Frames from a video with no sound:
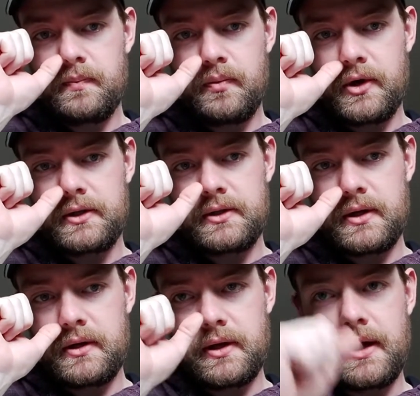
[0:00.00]
But
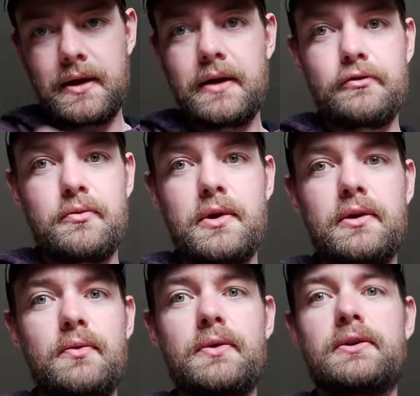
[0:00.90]
yeah, getting
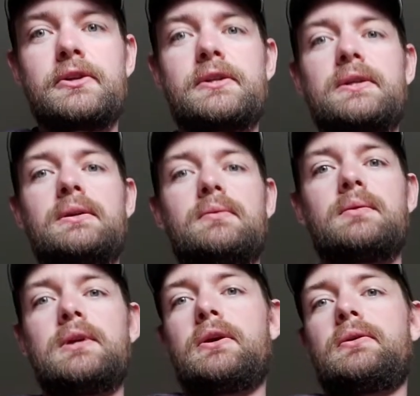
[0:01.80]
familiar with just
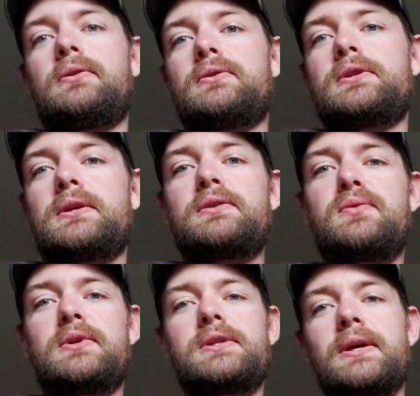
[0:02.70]
hearing those things
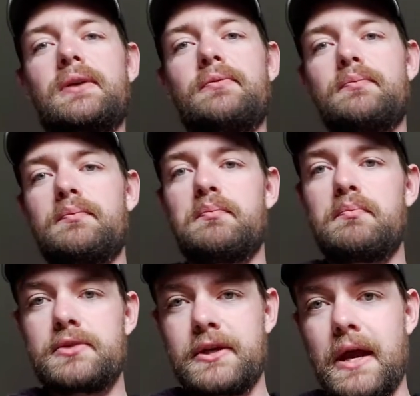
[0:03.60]
where it's like
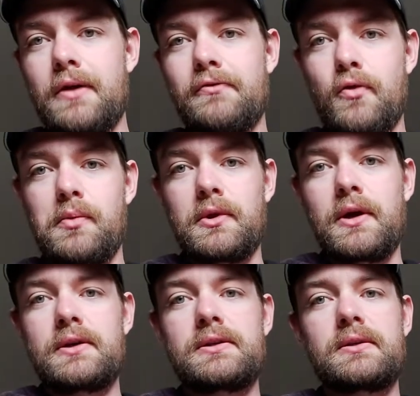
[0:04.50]
scale
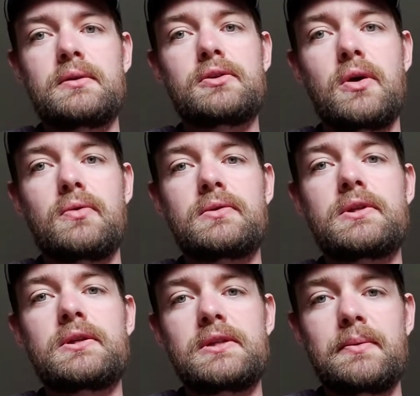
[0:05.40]
formulas,
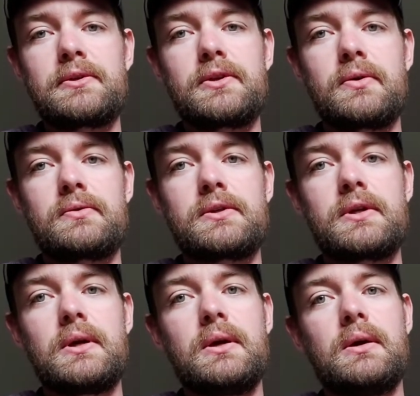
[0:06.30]
tones, semitones,
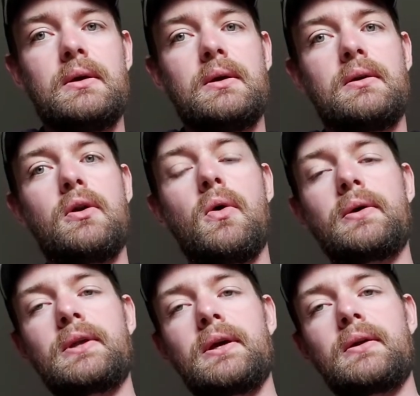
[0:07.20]

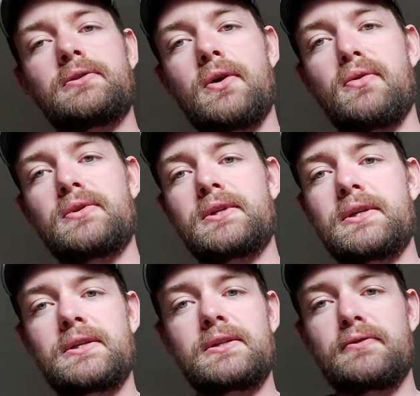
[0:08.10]
knowing that a tone is a
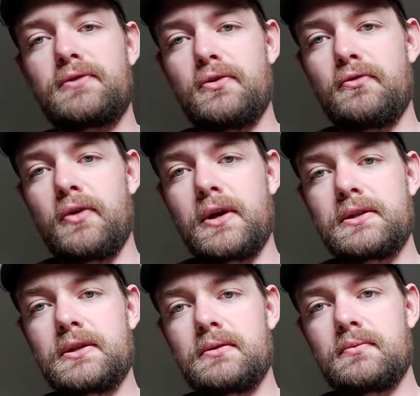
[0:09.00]
distance of 2
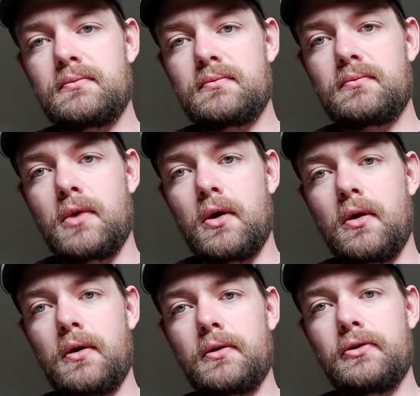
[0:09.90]
frets
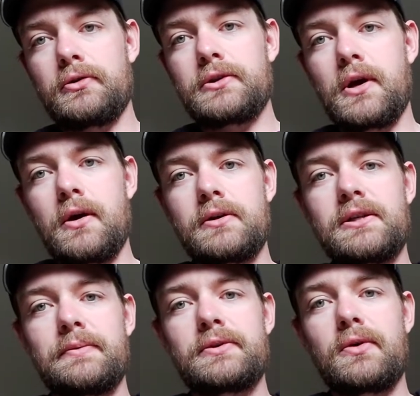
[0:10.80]
on your guitar,
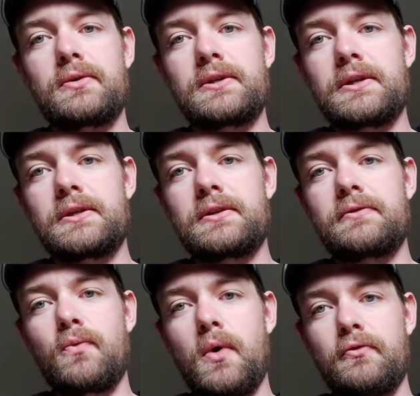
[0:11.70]
semitone is a distance
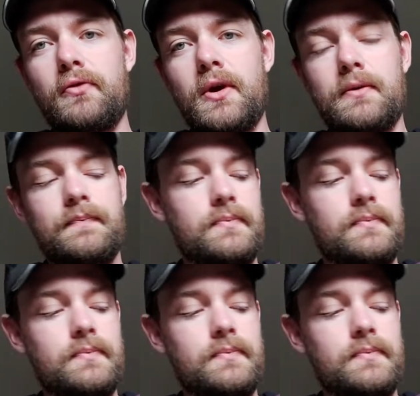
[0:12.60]
of 1 fret.